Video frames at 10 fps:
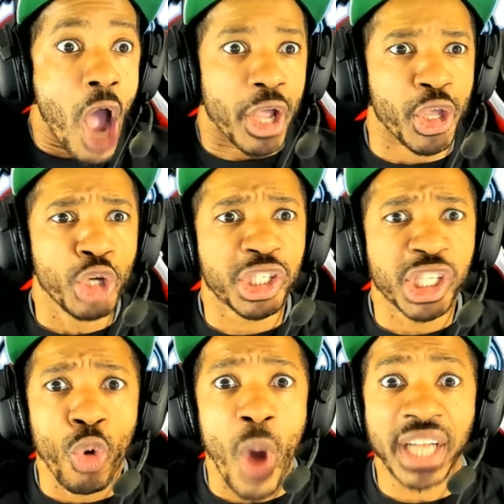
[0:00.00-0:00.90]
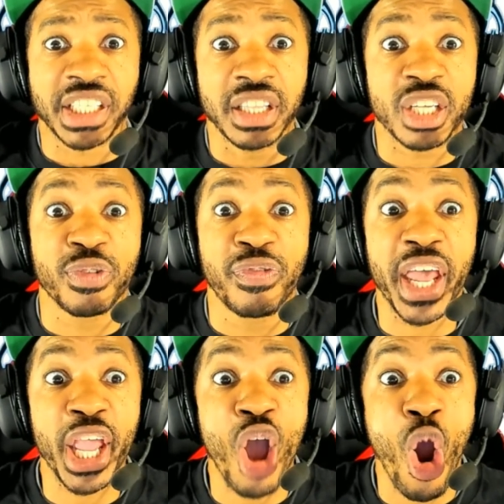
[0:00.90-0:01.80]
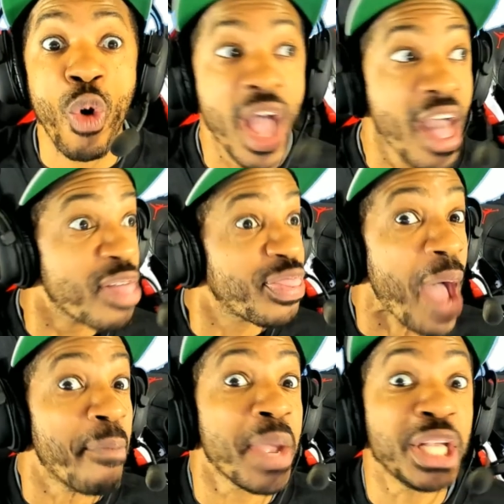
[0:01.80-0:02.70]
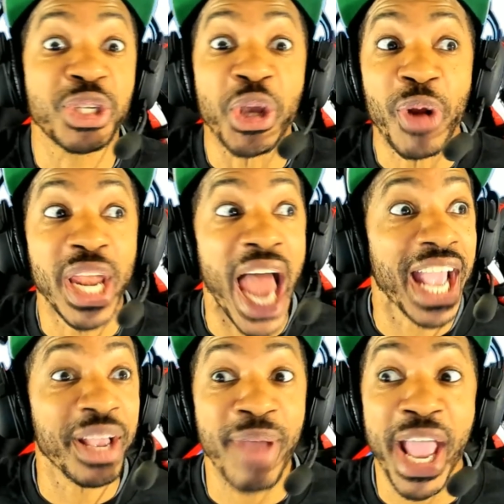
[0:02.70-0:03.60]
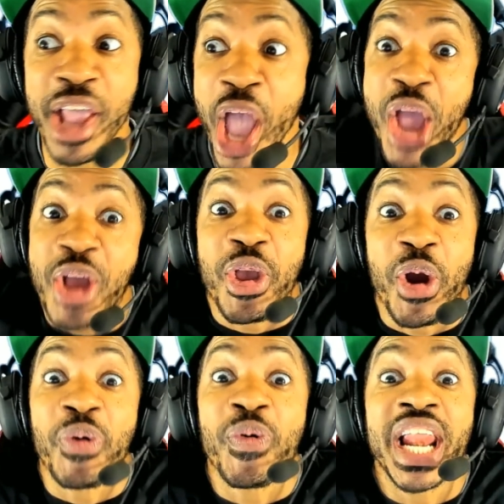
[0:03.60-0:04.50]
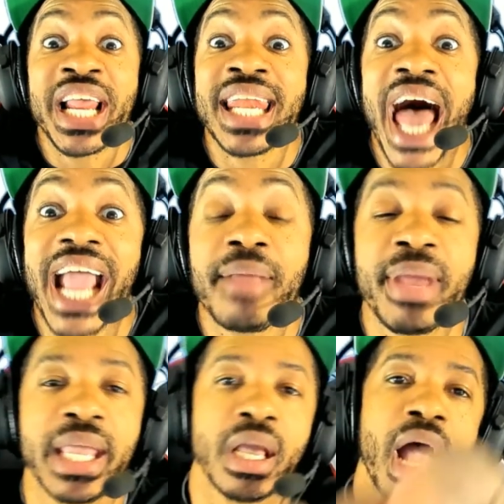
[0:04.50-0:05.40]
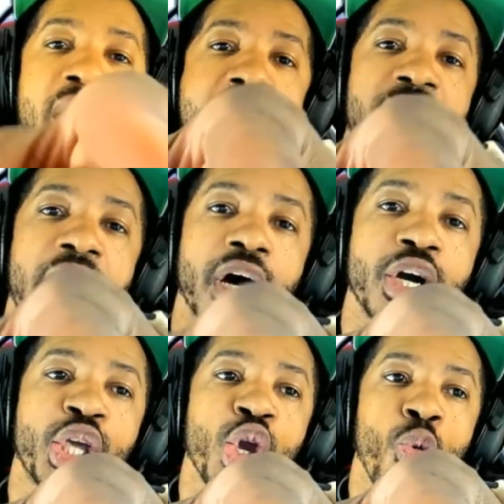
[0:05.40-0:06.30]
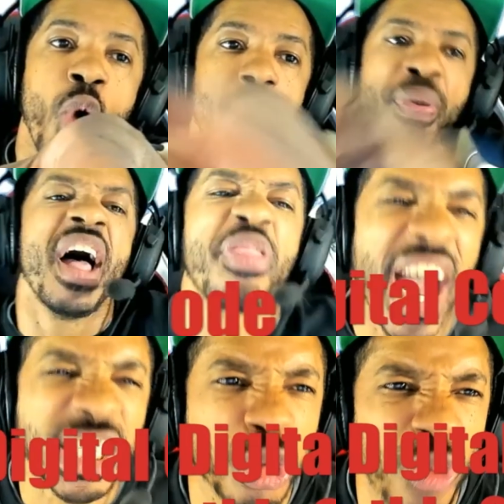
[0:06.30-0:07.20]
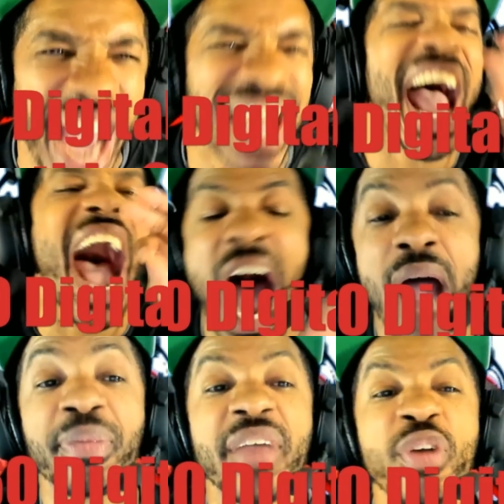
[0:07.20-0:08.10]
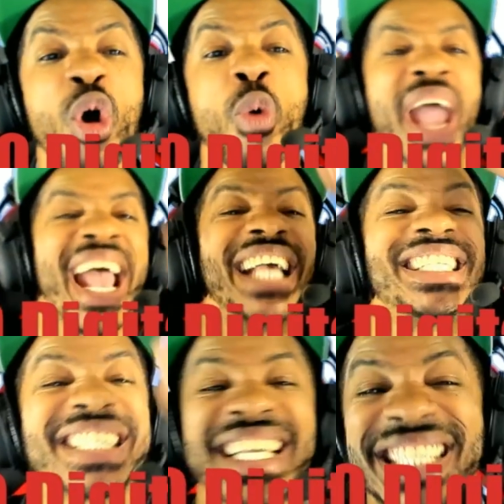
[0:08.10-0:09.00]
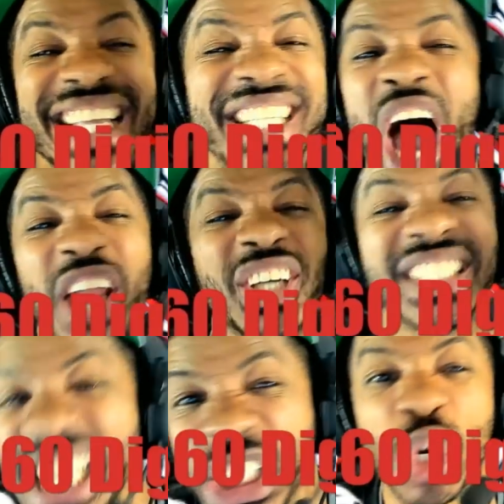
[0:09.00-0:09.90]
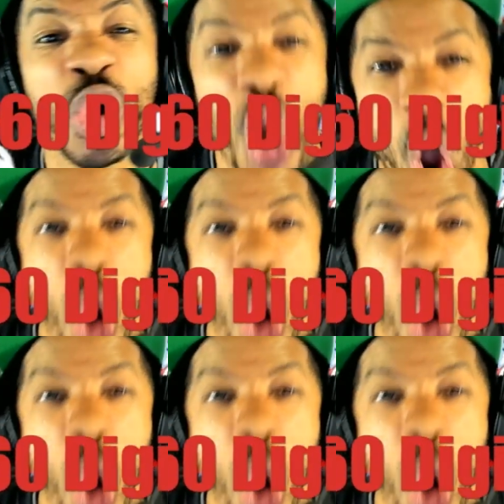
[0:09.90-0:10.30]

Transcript: still watching this video? That means you like me. You really like me. I gotta hook you up. That's right. I'm giving away a $60 digital code